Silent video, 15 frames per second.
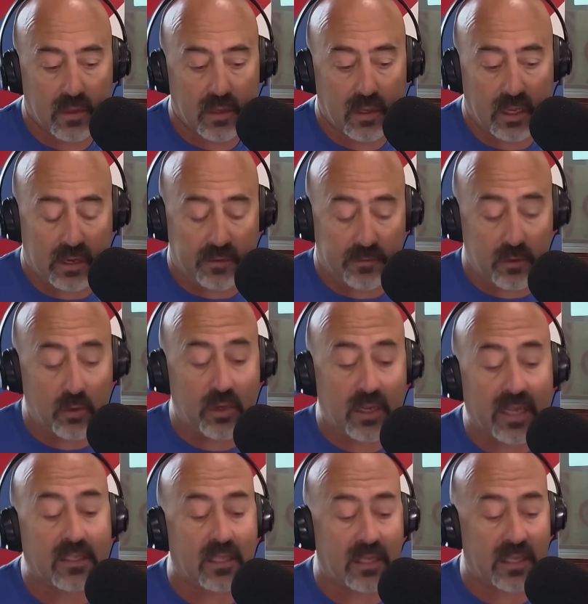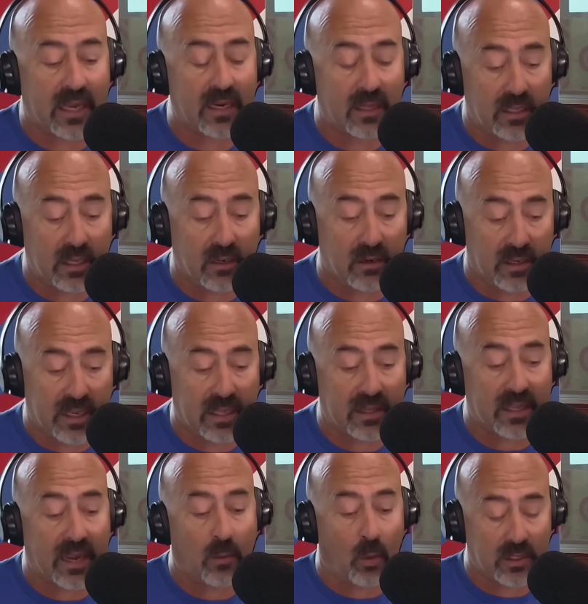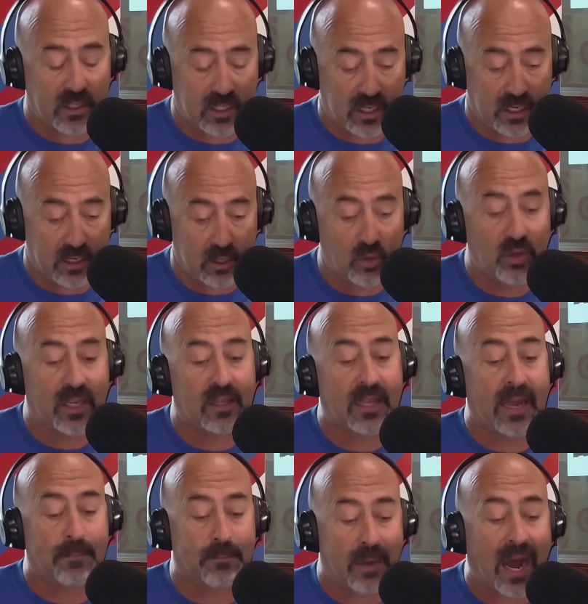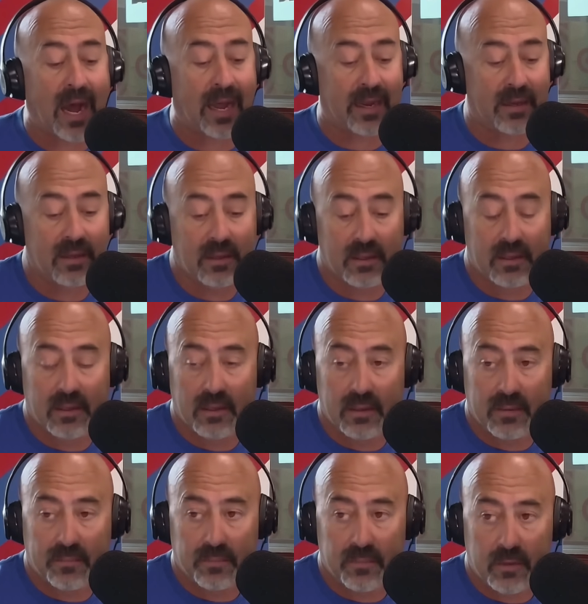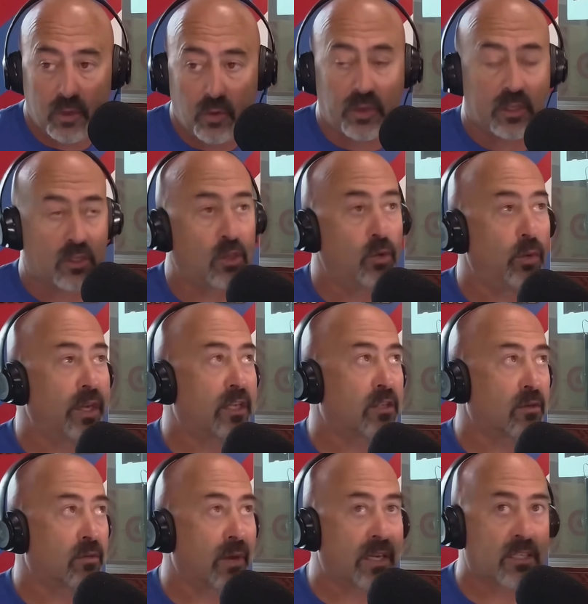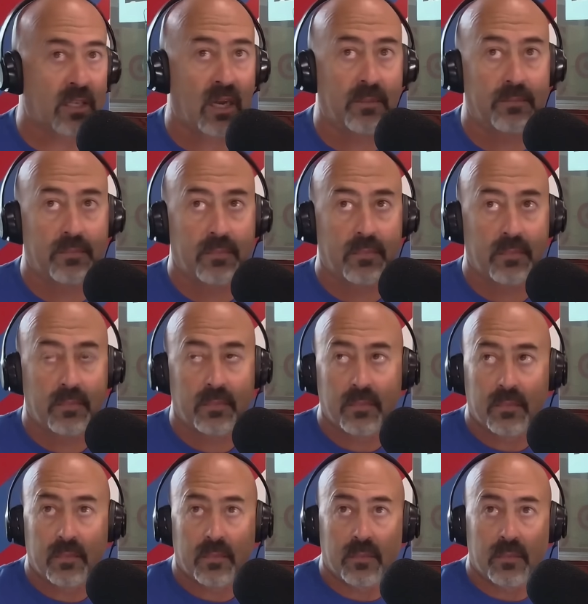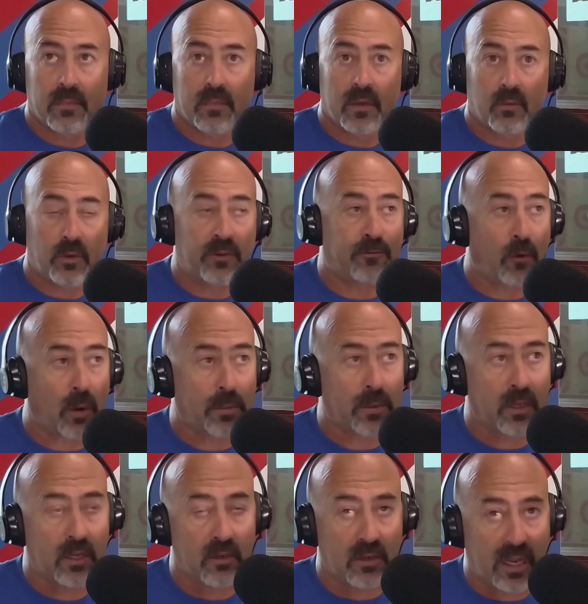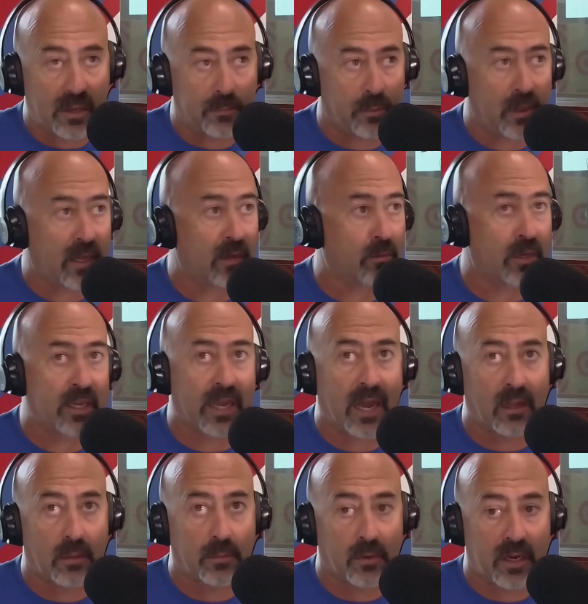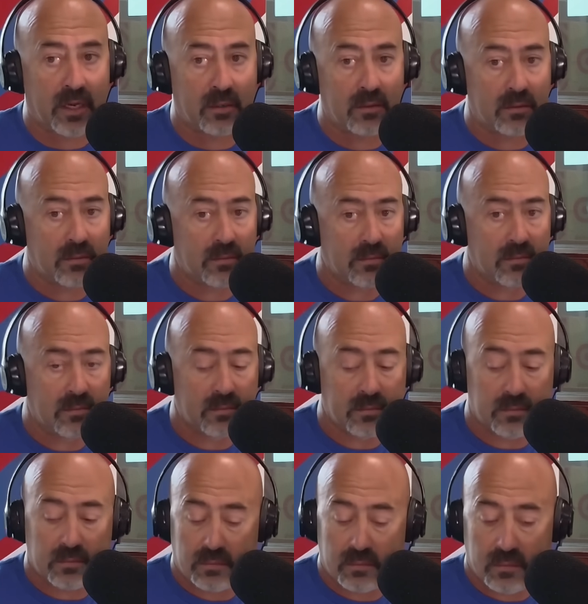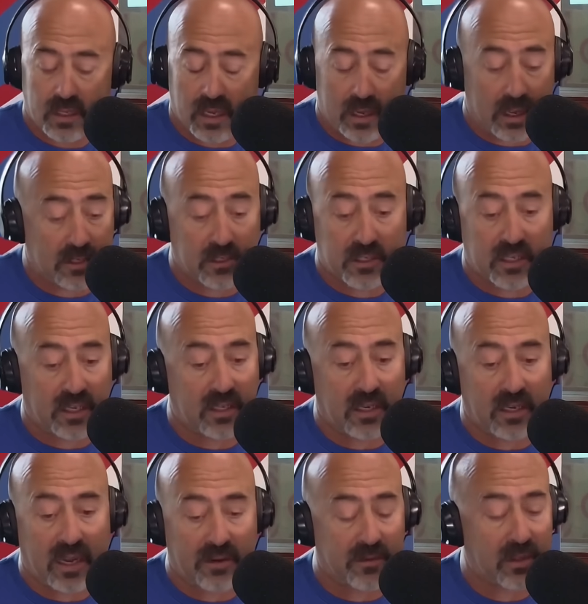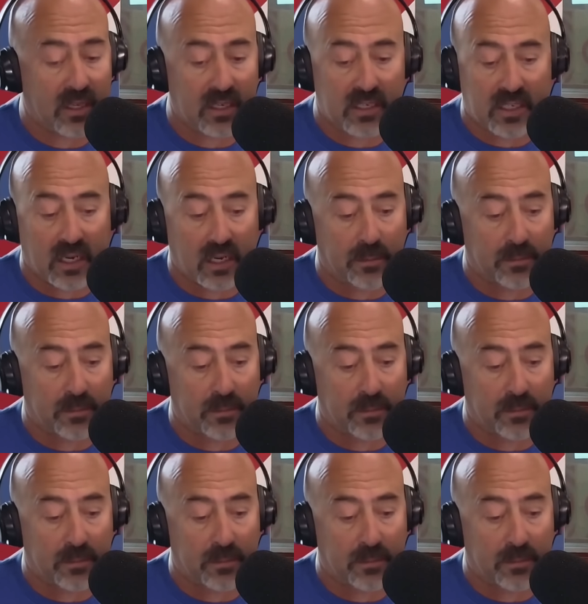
And if you can get to the end of the year and get that 1 seed, and you can get that bye, you get 2 weeks to rest up, reformulate your game plan, recalibrate. I just think that everything is set up